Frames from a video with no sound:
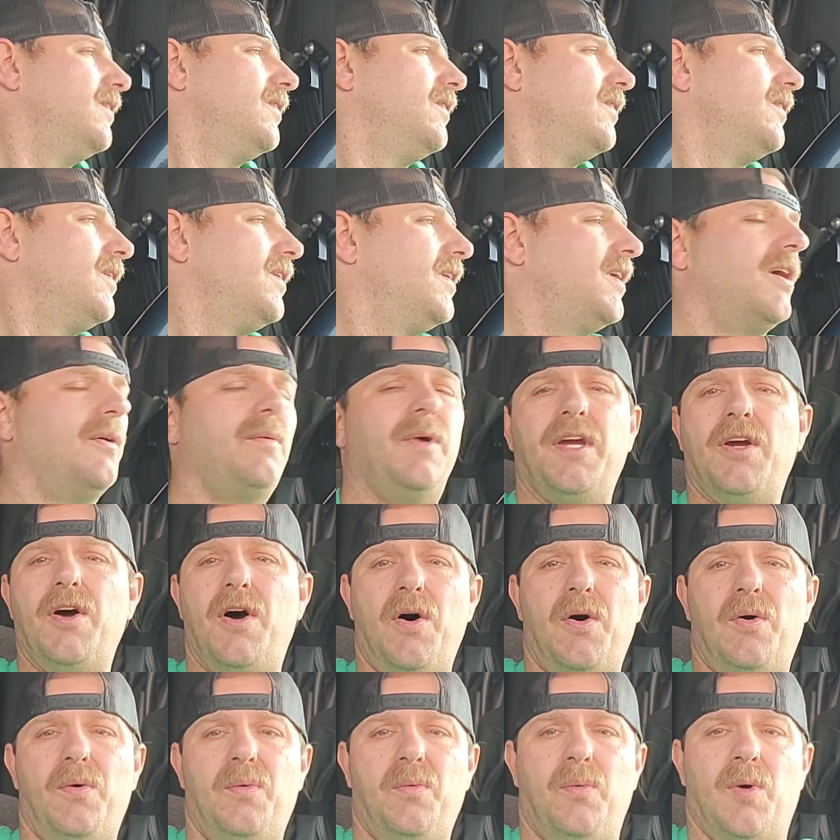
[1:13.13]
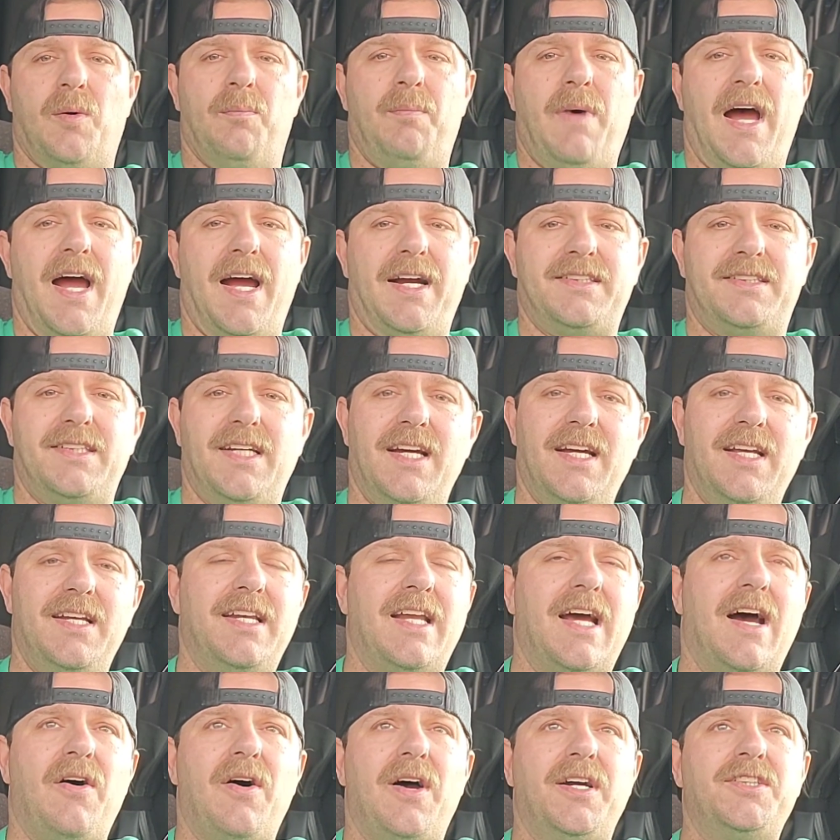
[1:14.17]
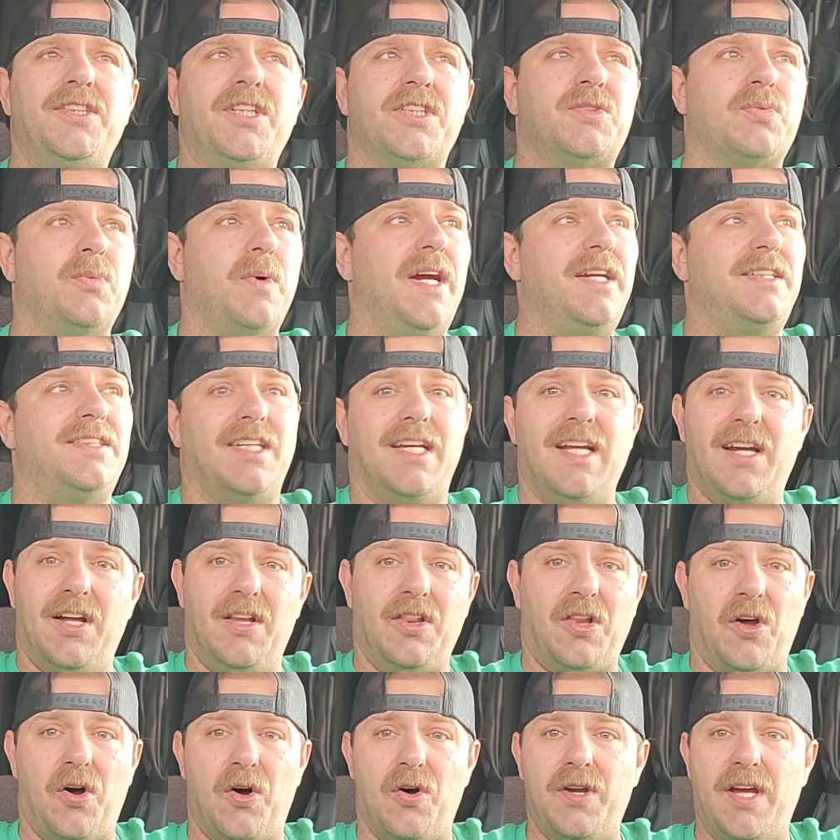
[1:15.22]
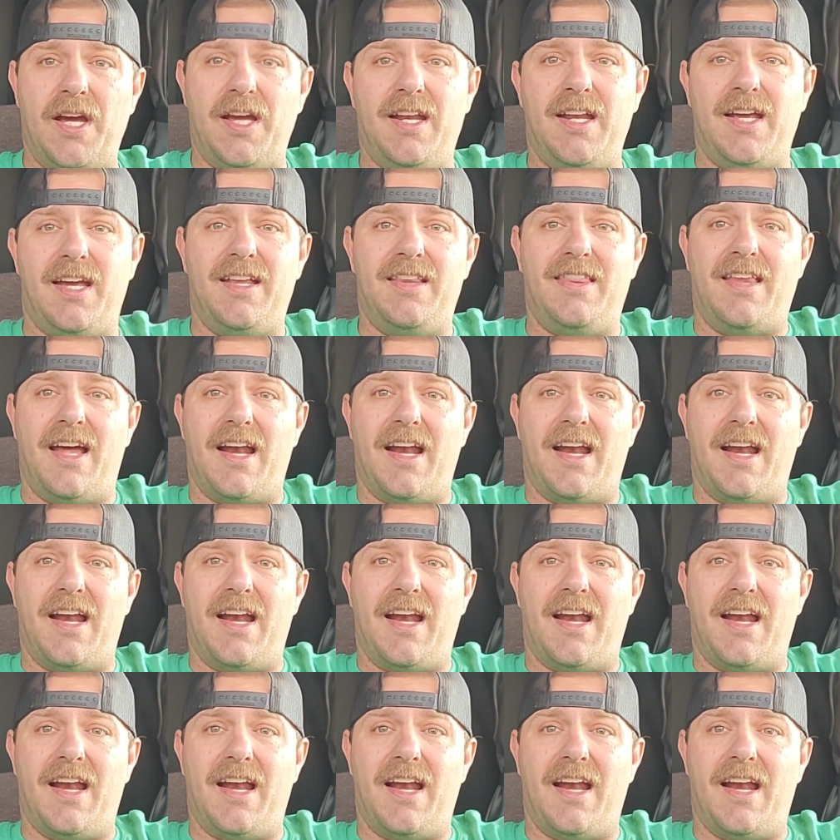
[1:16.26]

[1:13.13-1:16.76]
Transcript: There we go. We're backed in. Now I just wait to get unloaded and